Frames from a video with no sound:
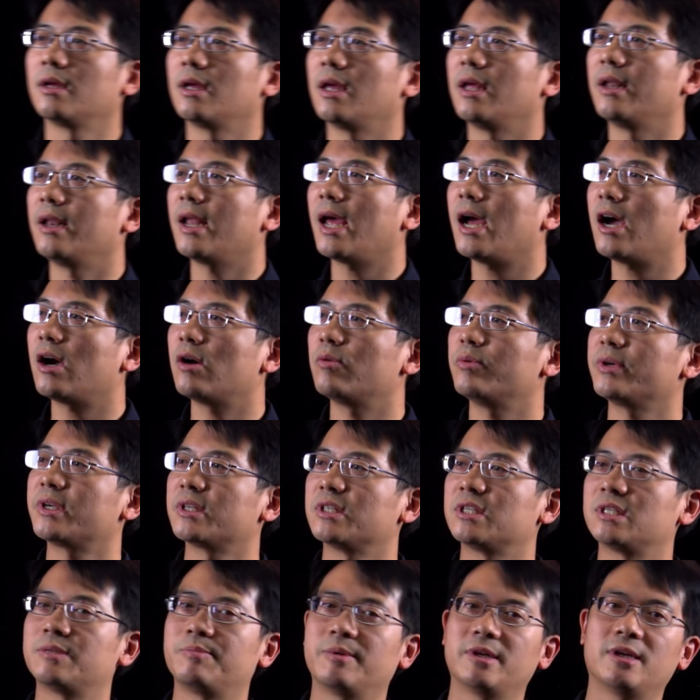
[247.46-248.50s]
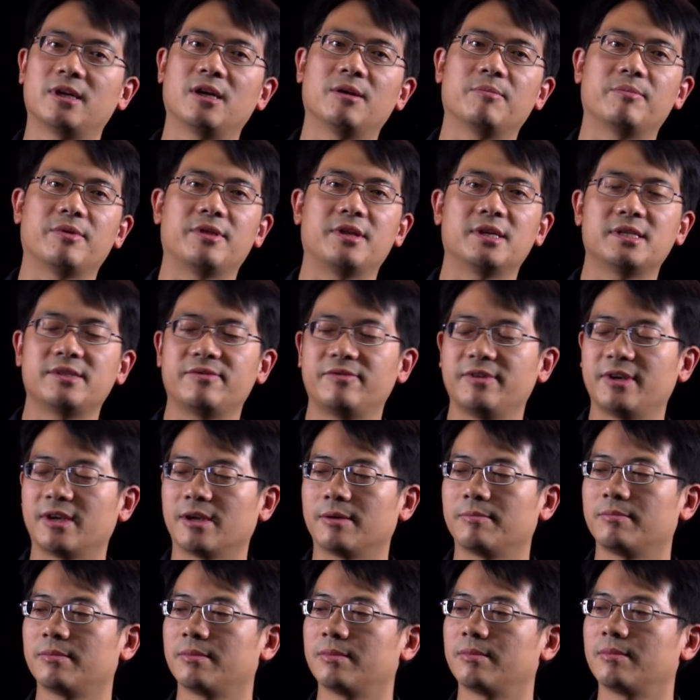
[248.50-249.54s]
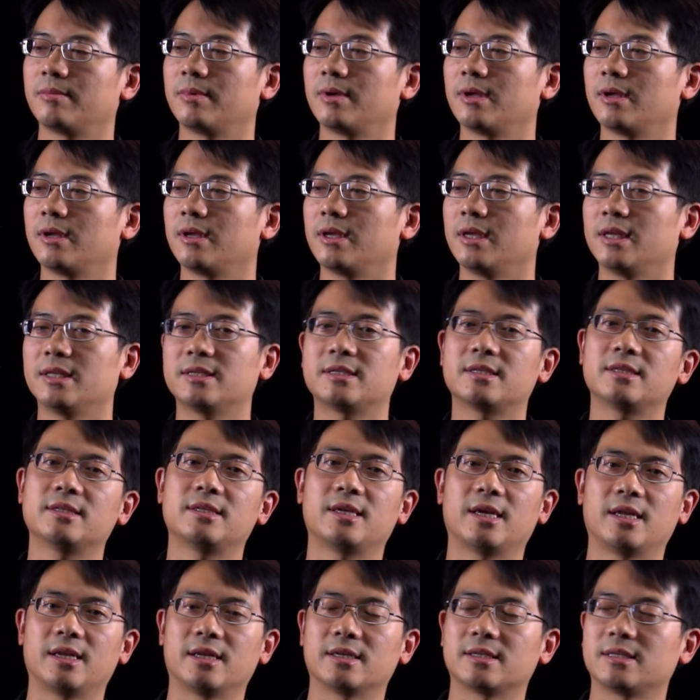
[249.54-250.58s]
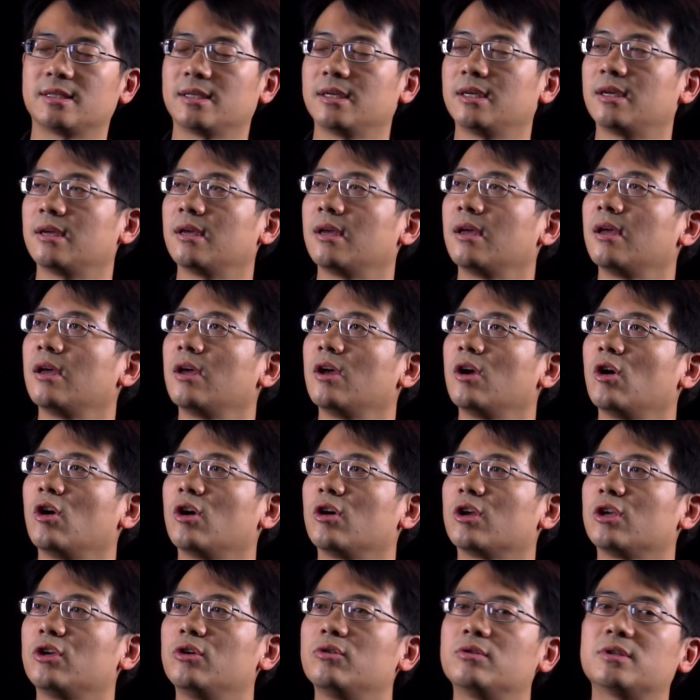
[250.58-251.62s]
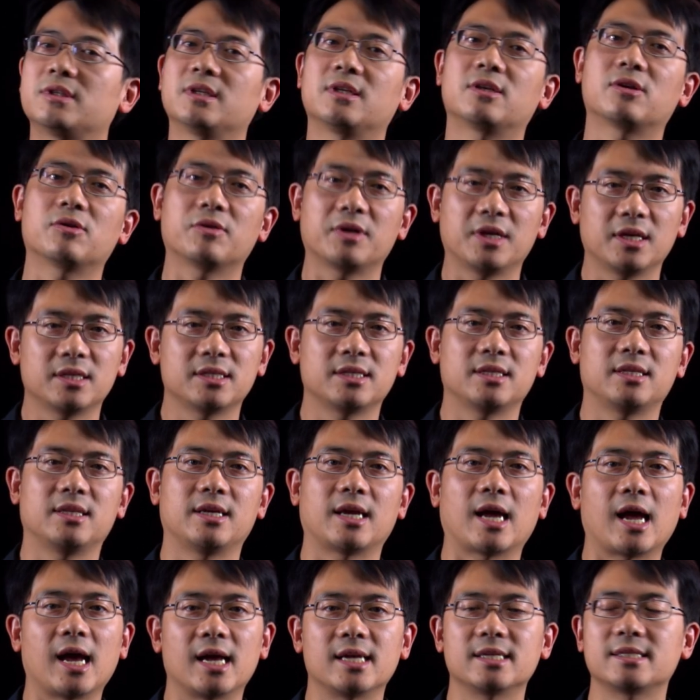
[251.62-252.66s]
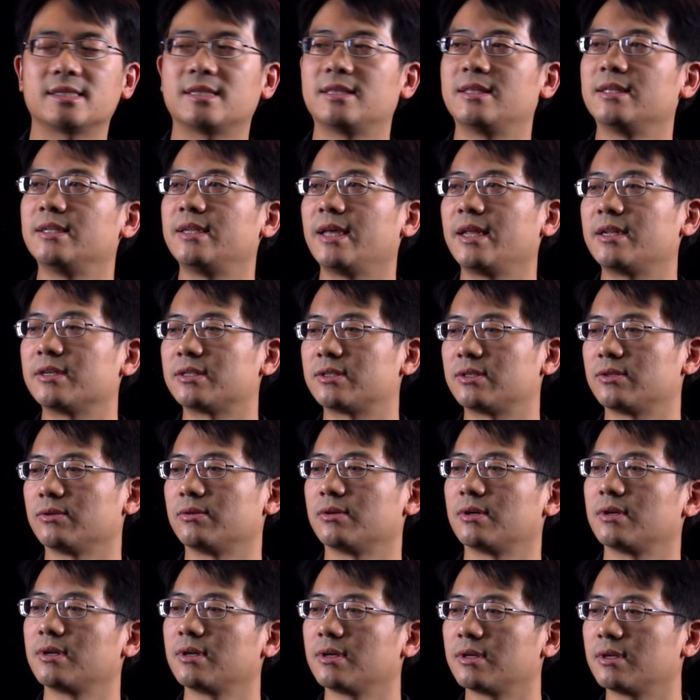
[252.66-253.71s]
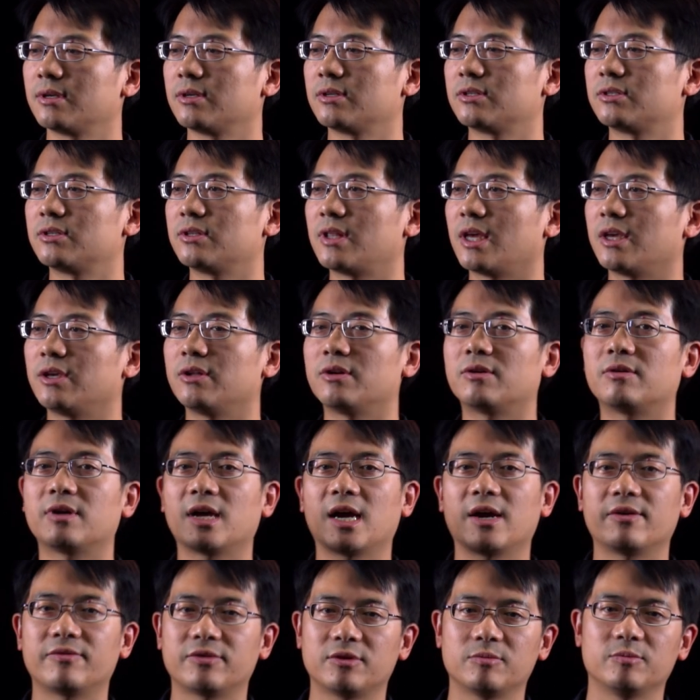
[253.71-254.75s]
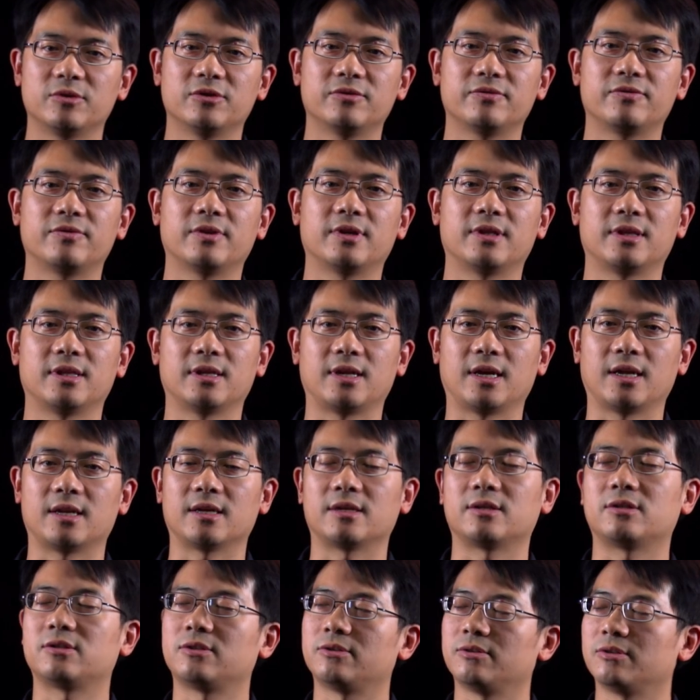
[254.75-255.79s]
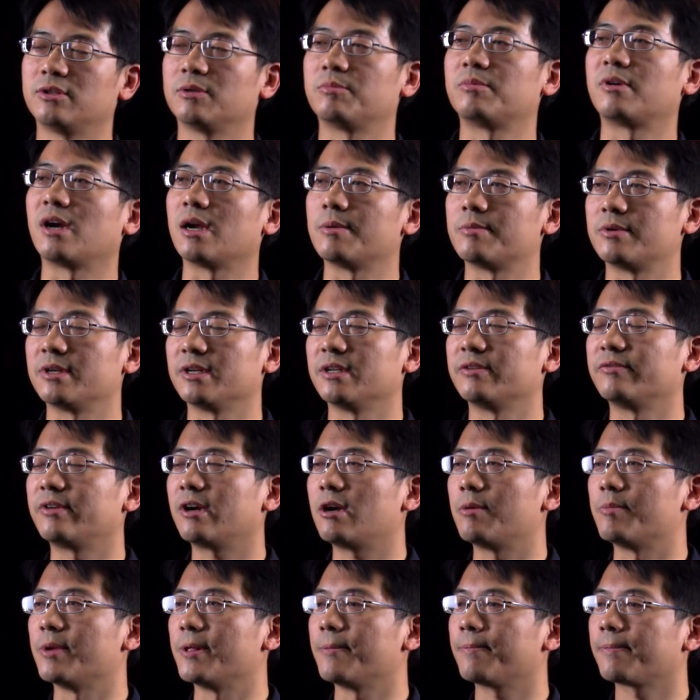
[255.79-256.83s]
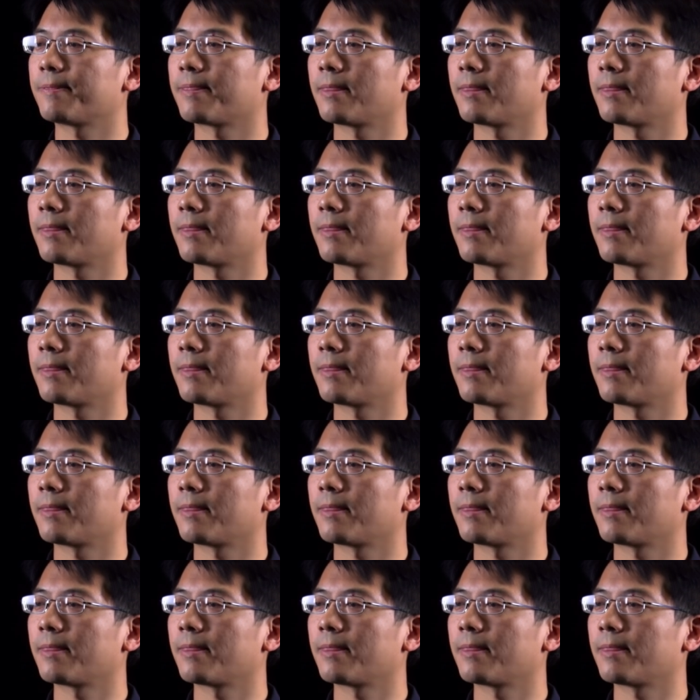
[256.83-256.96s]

And now we can spin up this VM instantaneously using Cohesity as the data store so that you don't have to move the data to the primary environment.